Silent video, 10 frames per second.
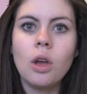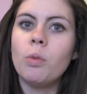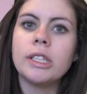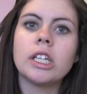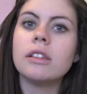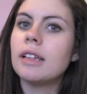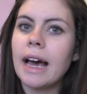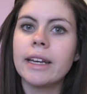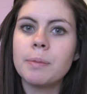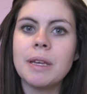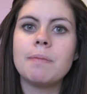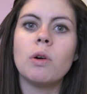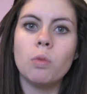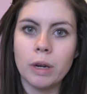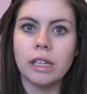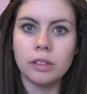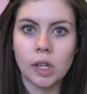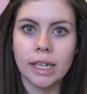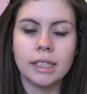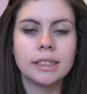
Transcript: which a lot of people will like.